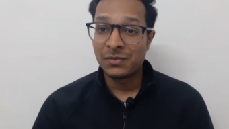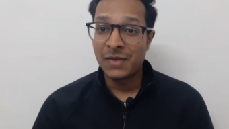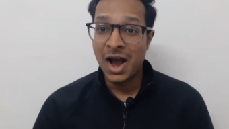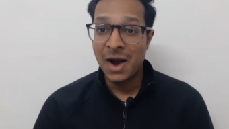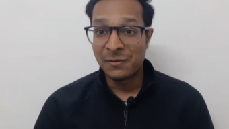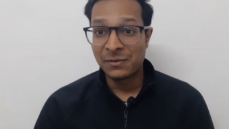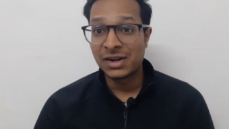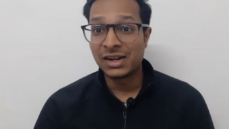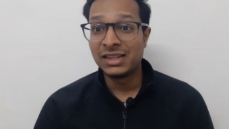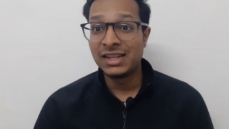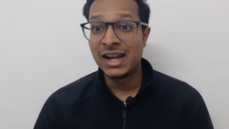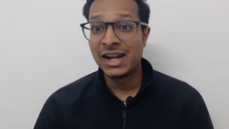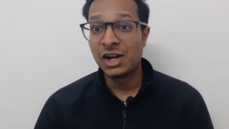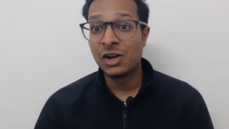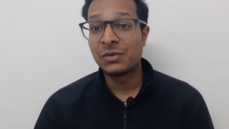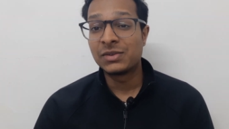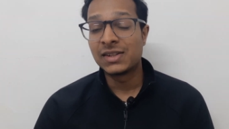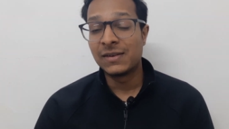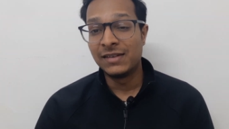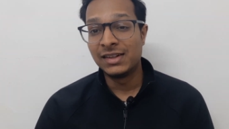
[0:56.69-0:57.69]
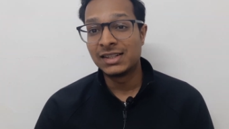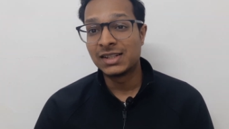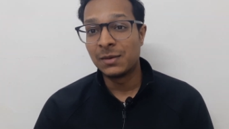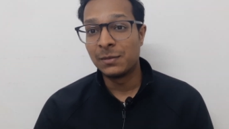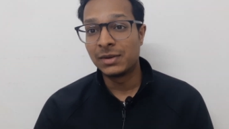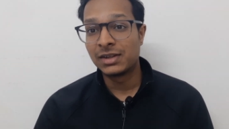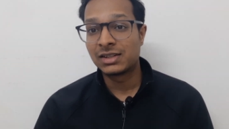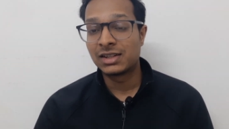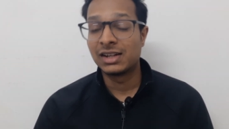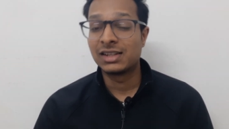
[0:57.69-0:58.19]
after the end of 7
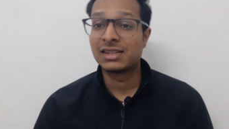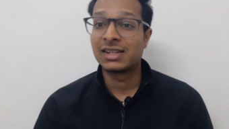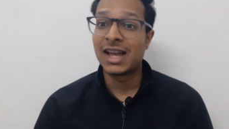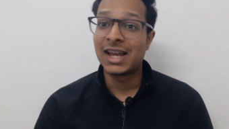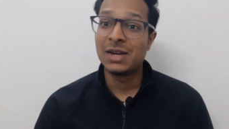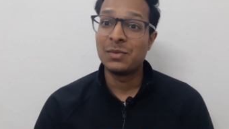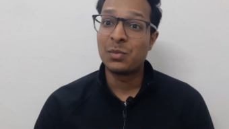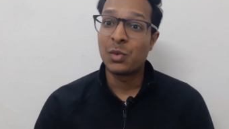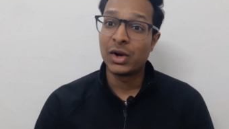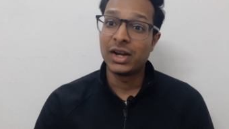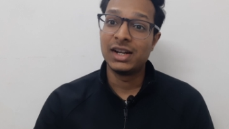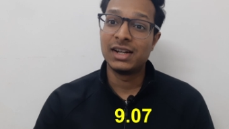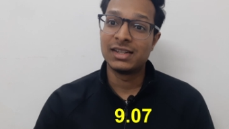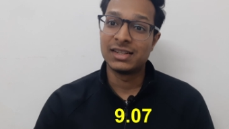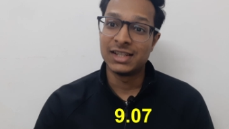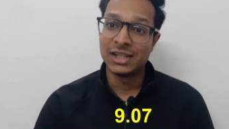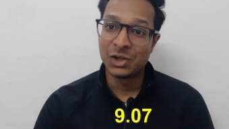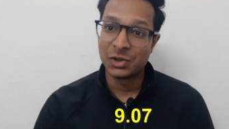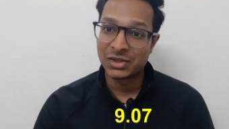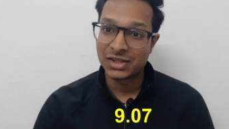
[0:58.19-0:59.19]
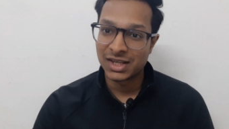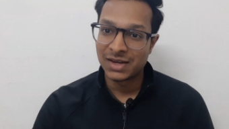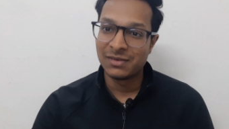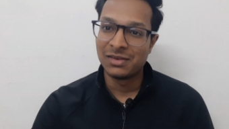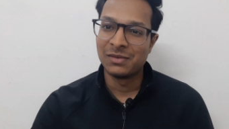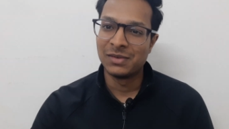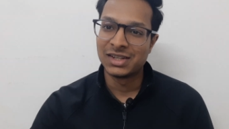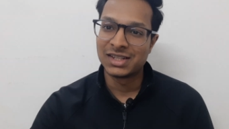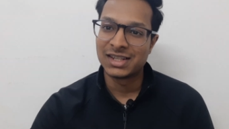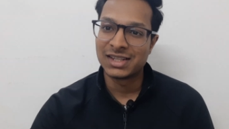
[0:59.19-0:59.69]
semesters,
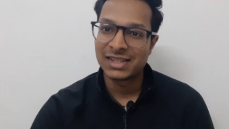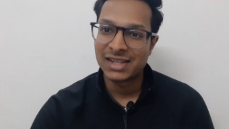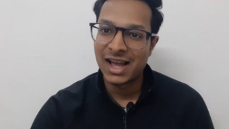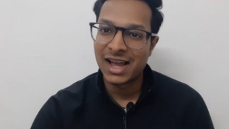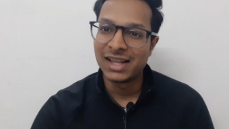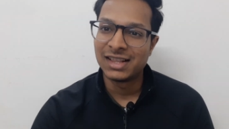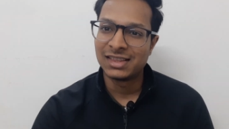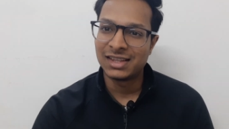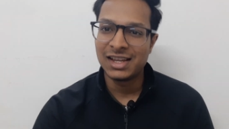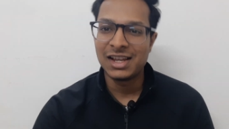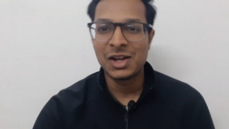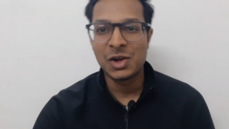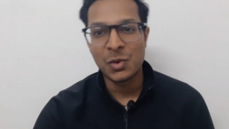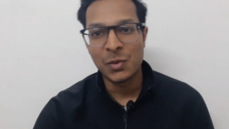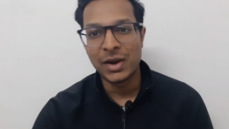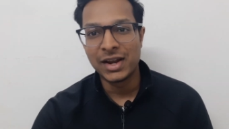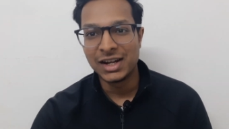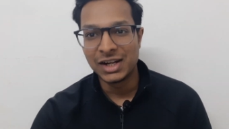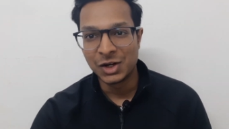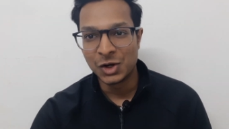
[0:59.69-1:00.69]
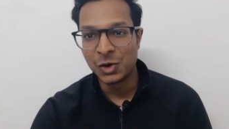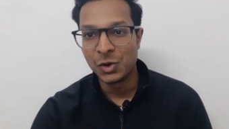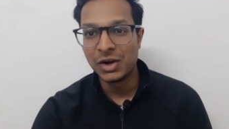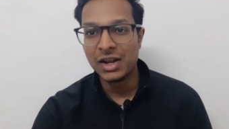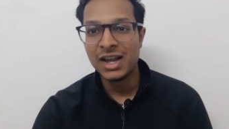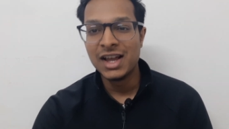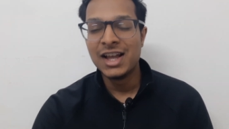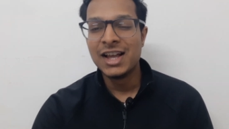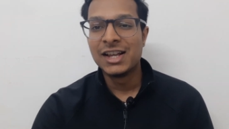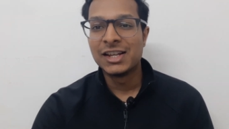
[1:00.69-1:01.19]
9.07, which is I think quite
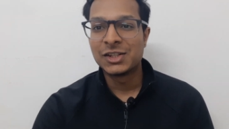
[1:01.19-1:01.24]
good.